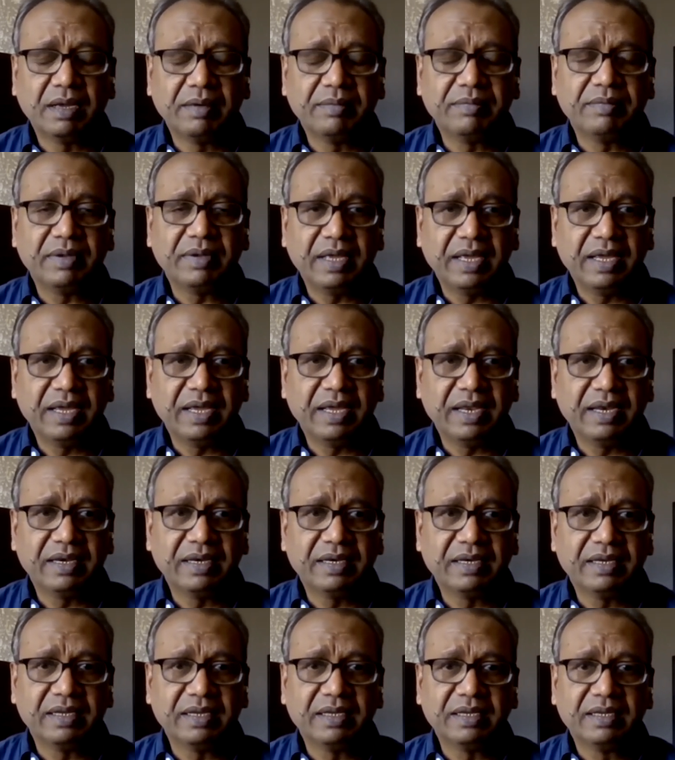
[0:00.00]
Uh,
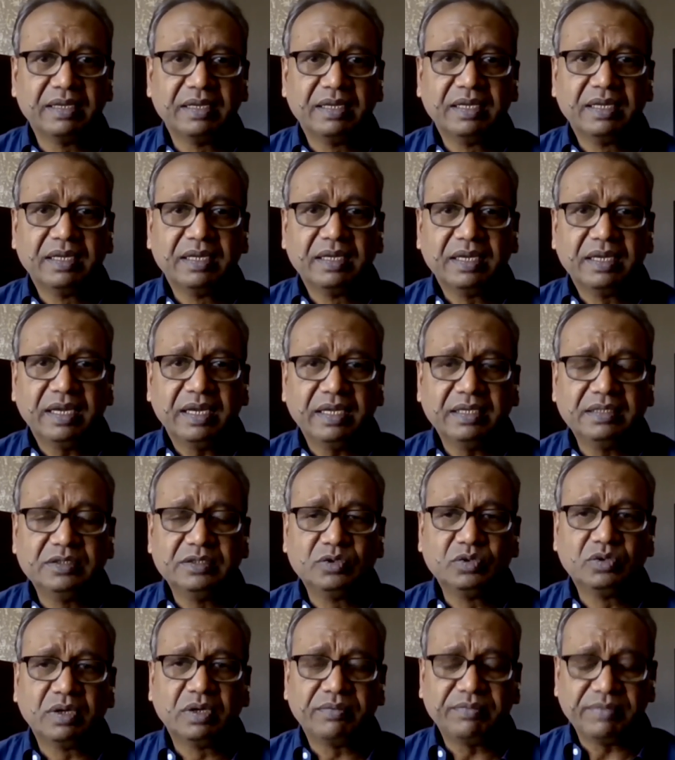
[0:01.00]
and uh, in
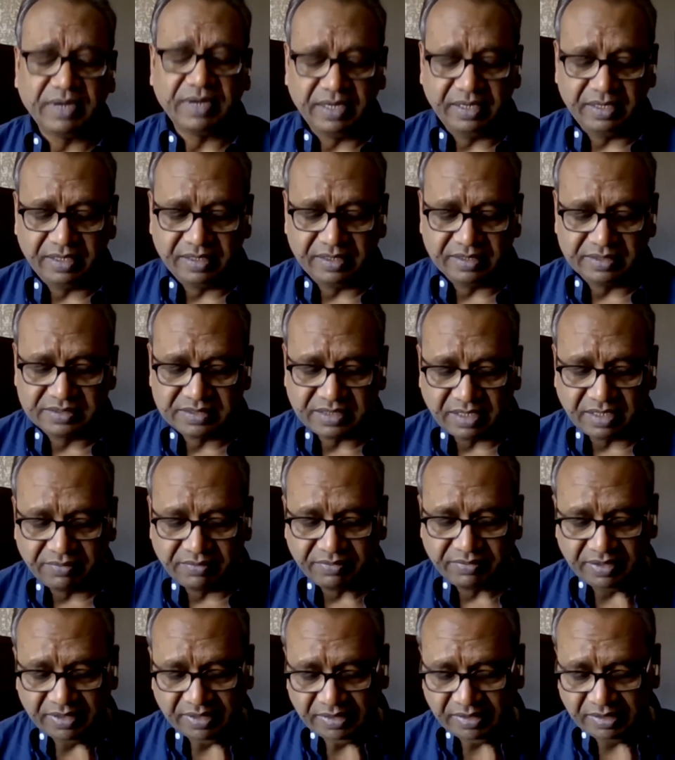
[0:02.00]
June of
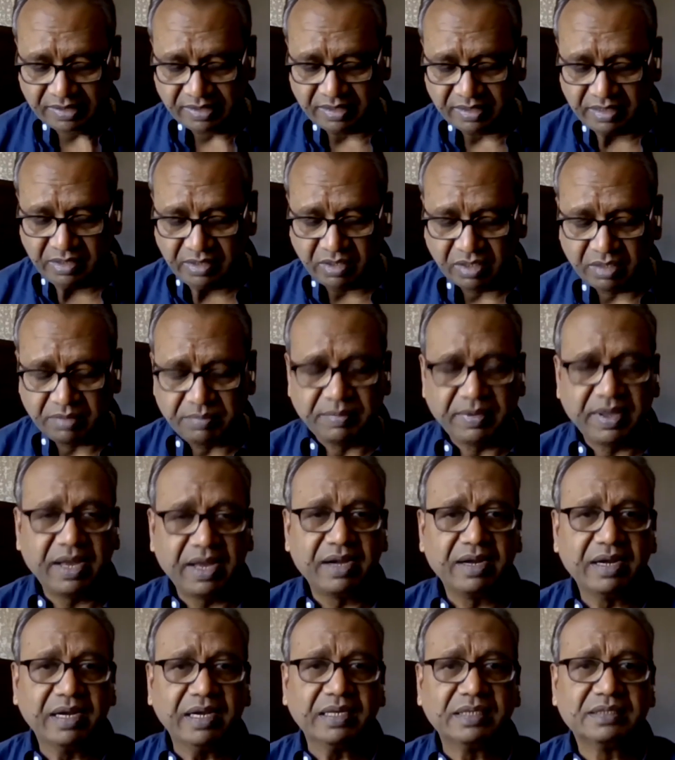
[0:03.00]
1987, and got
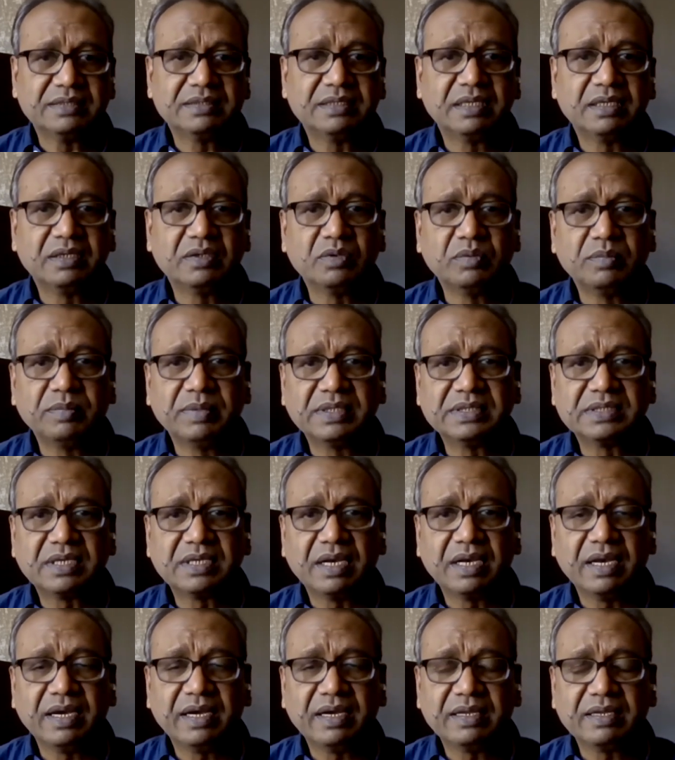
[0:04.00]
married less than two
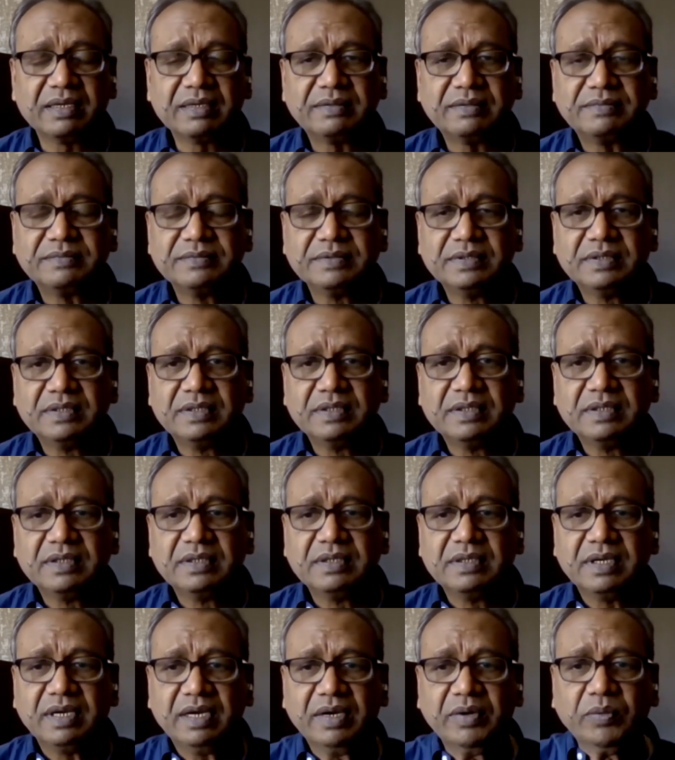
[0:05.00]
months later
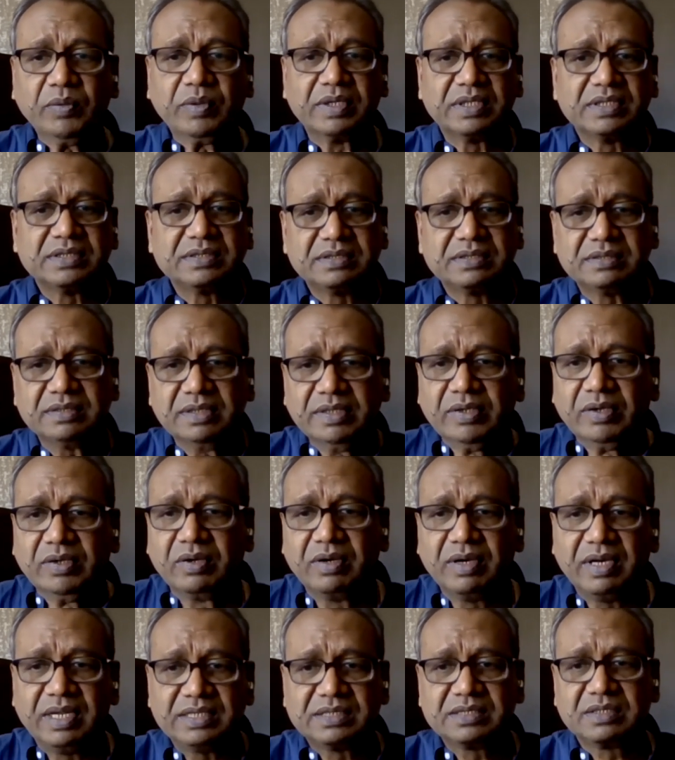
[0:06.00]
it was you
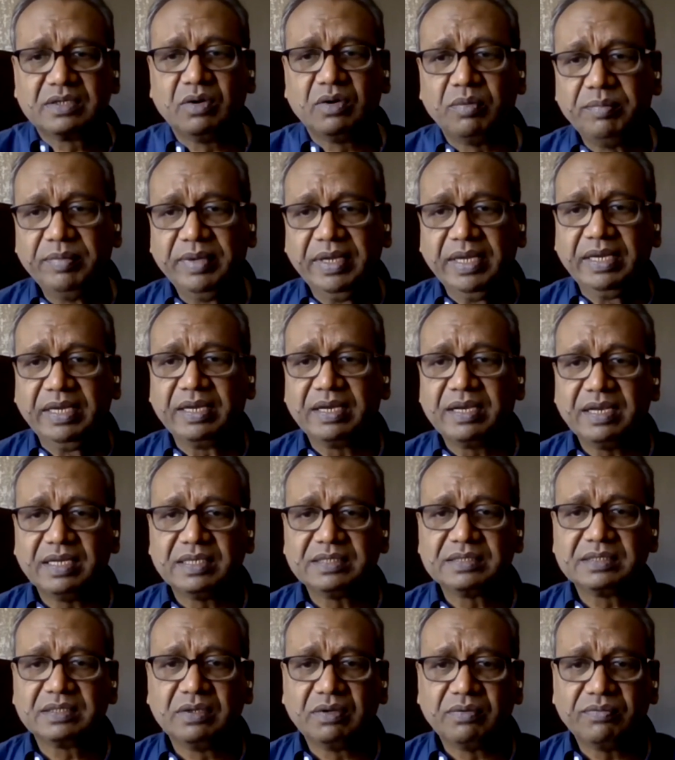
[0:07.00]
know let's go meet
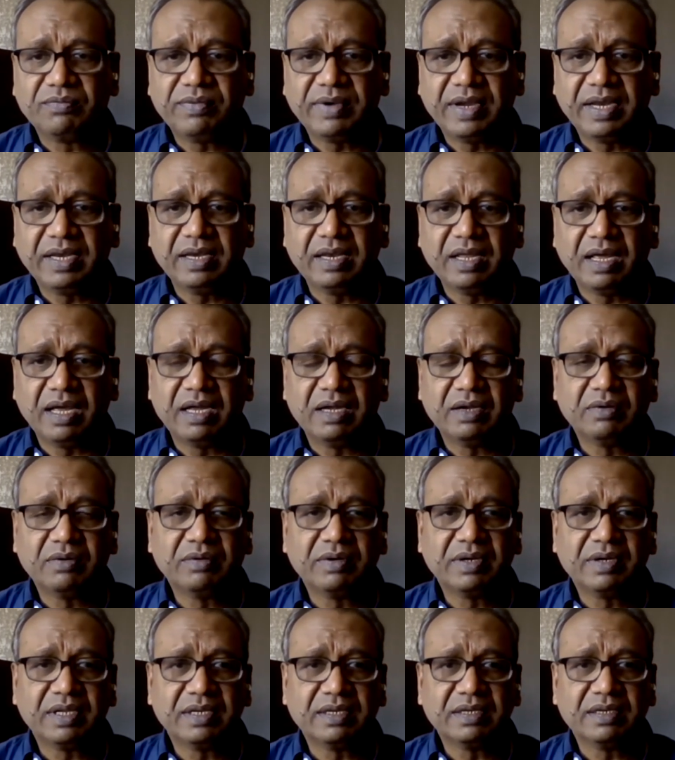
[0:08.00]
let's go find
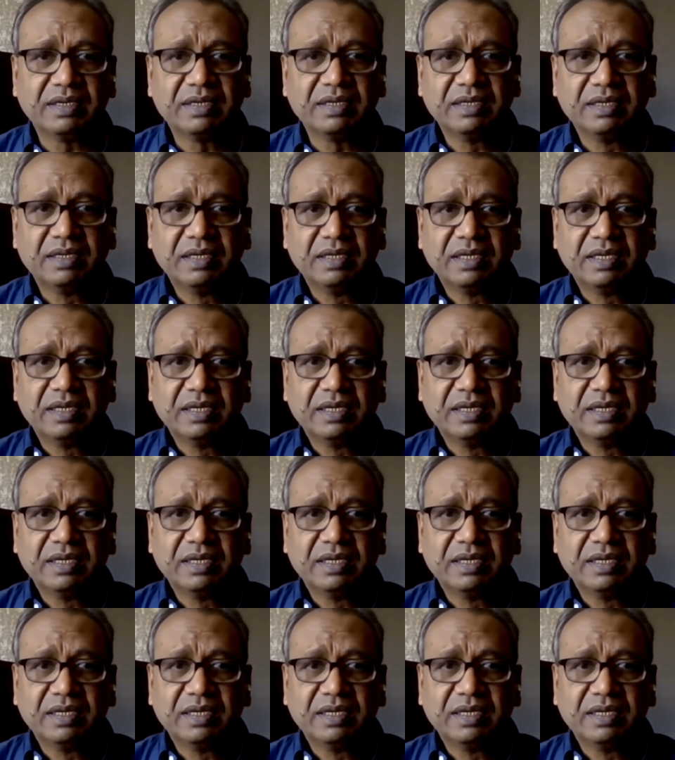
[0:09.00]
out and